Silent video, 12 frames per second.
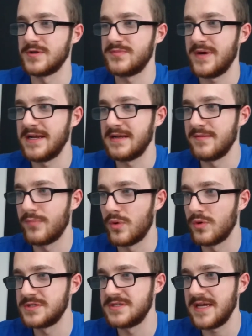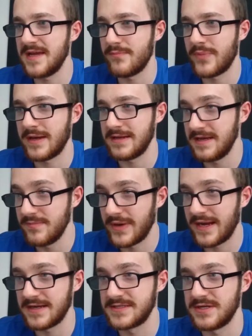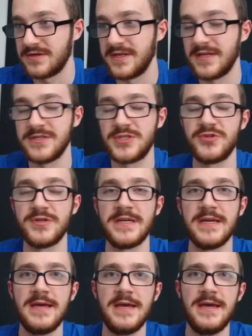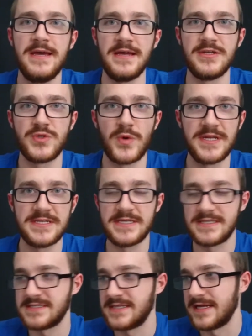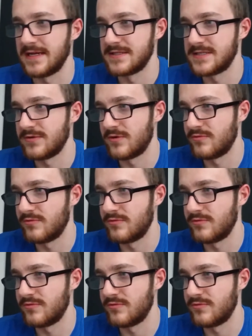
who has made an important impact on the industry in 2016.